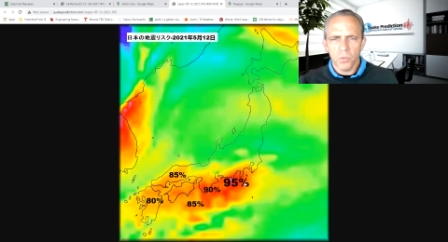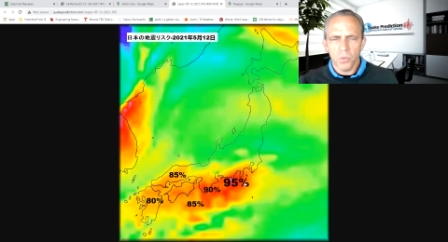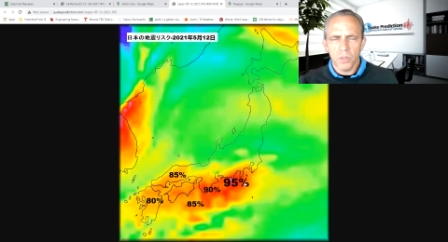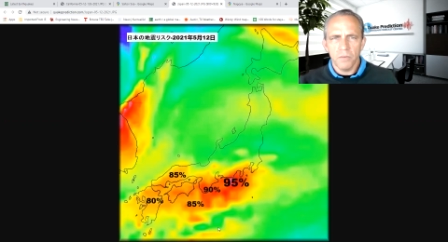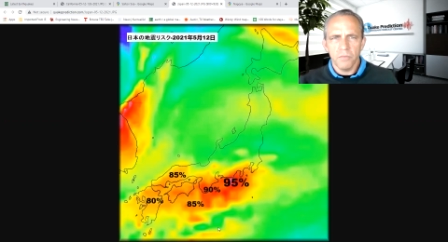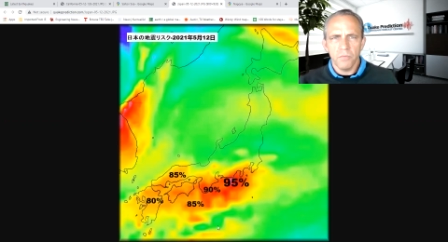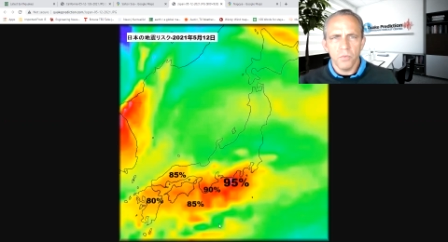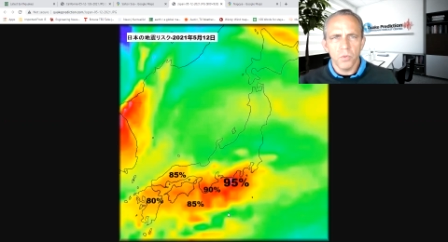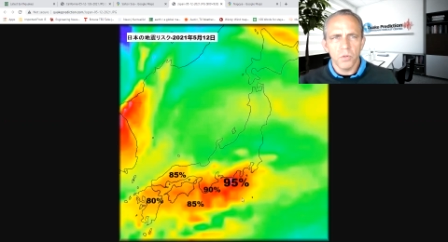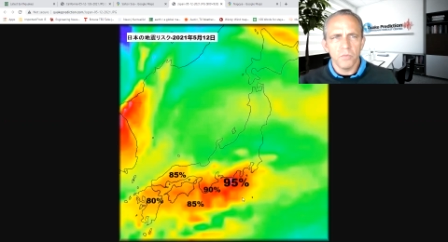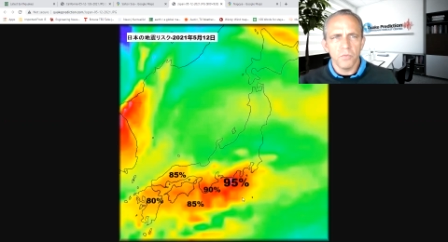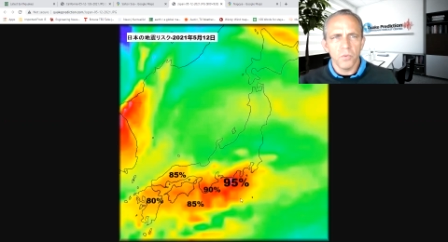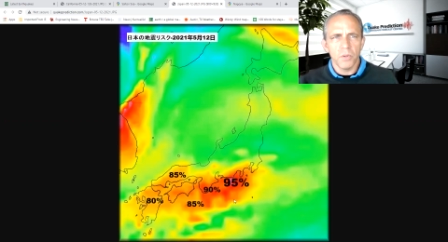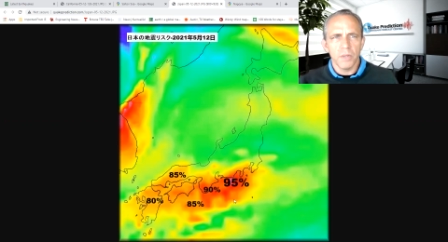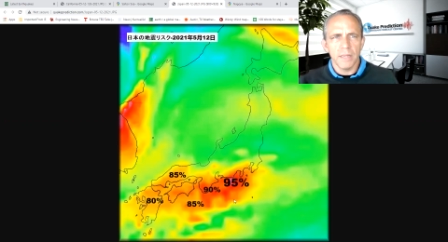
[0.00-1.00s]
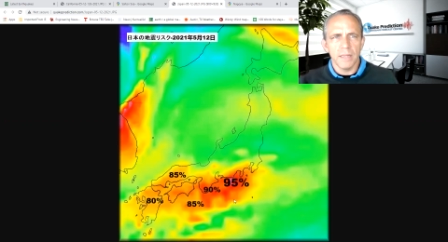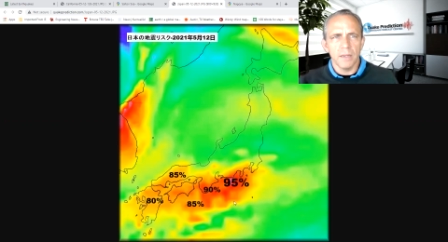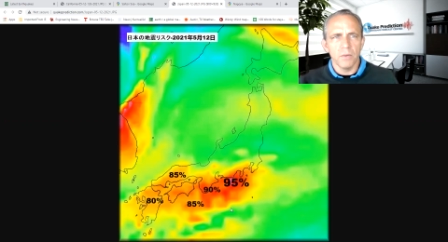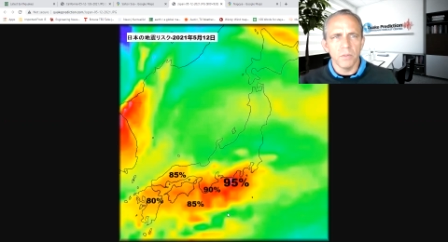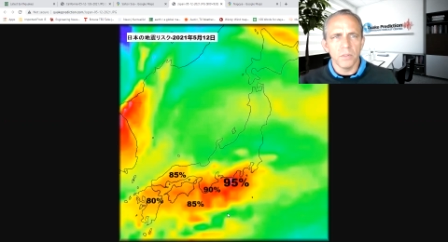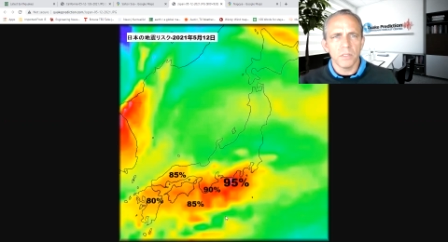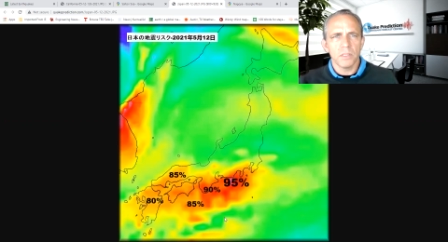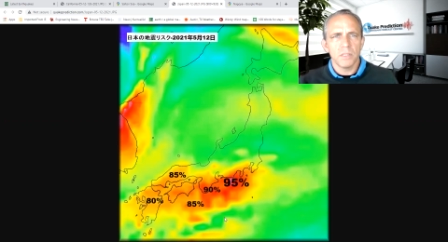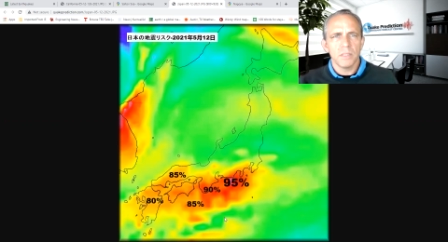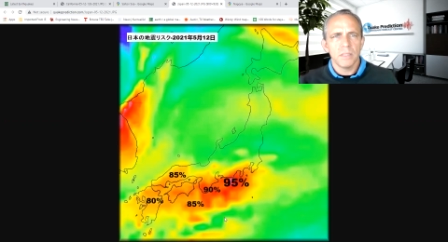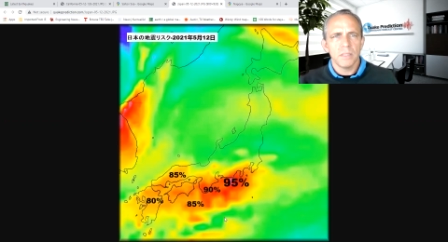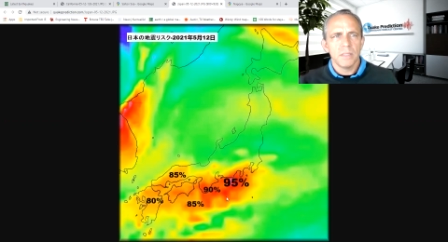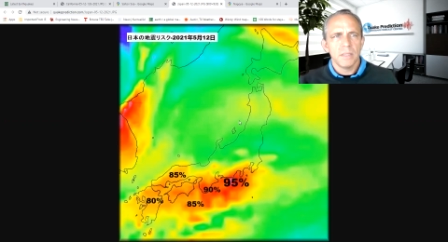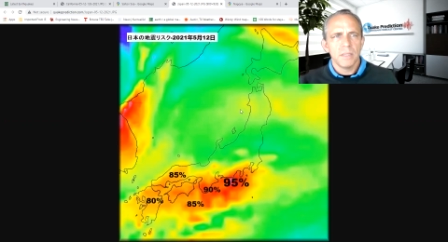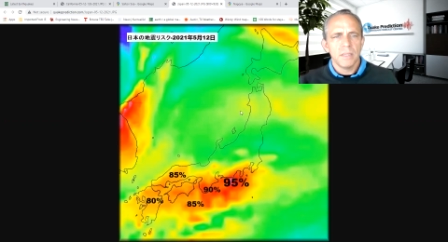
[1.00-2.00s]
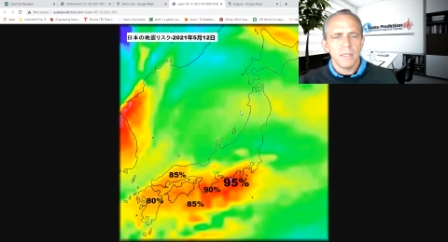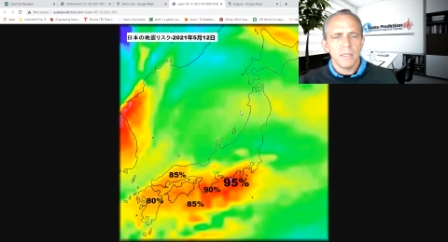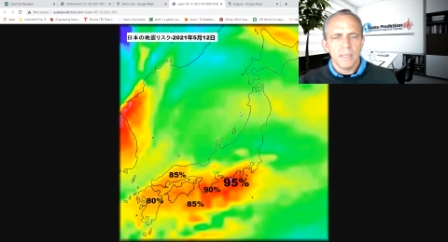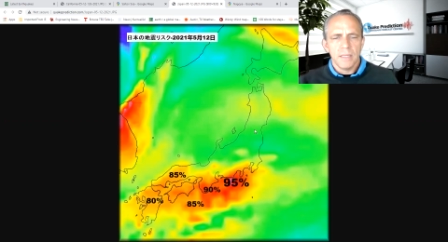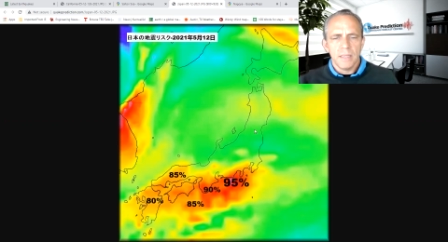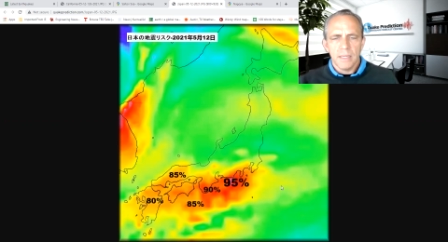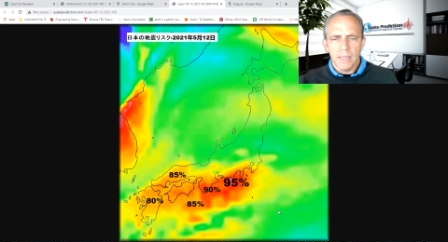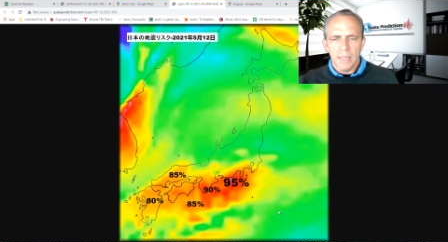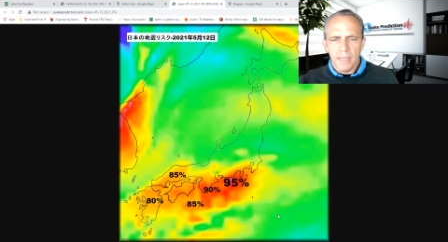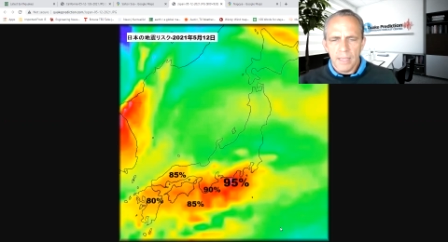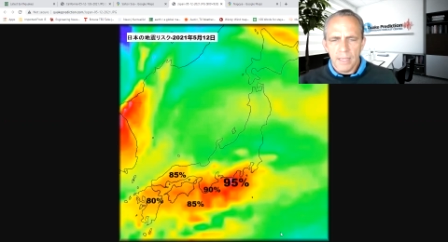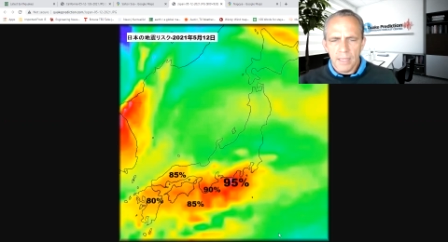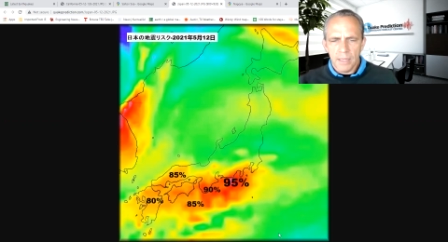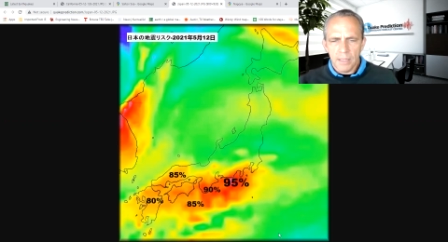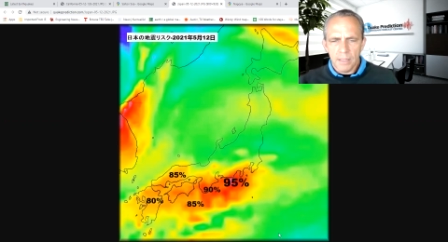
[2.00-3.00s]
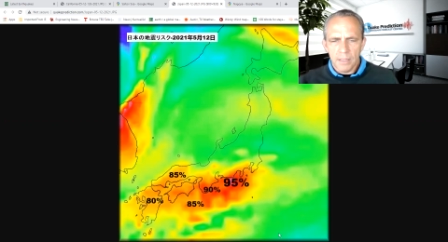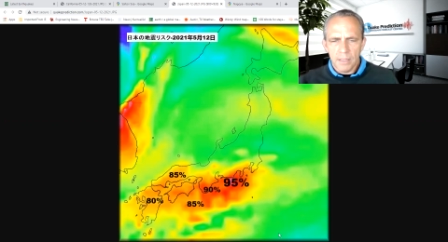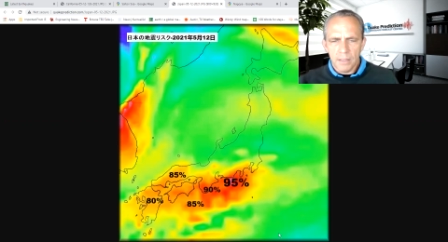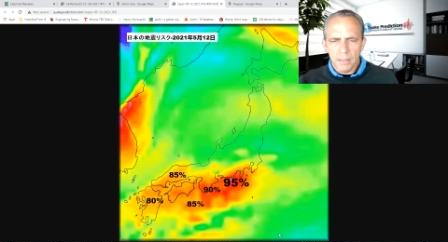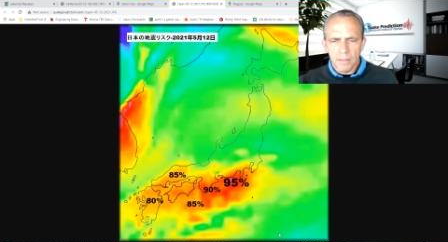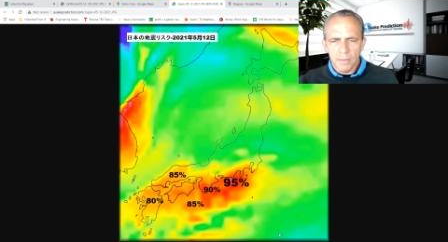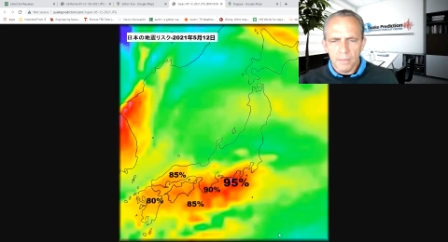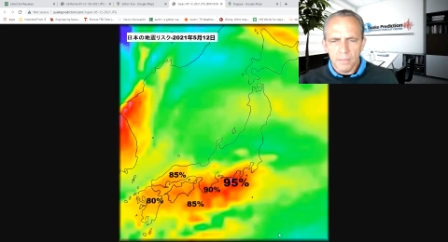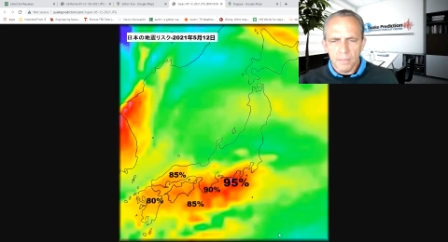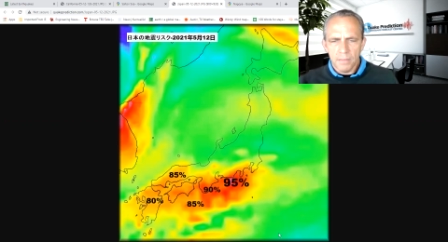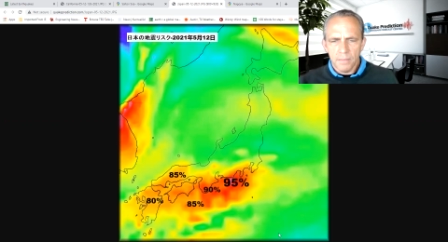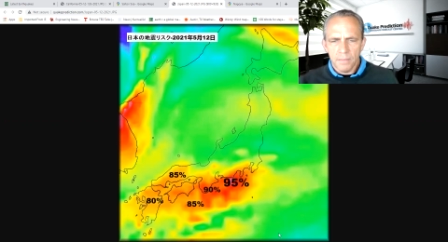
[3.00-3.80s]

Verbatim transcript: 24 to 48 hours. And uh,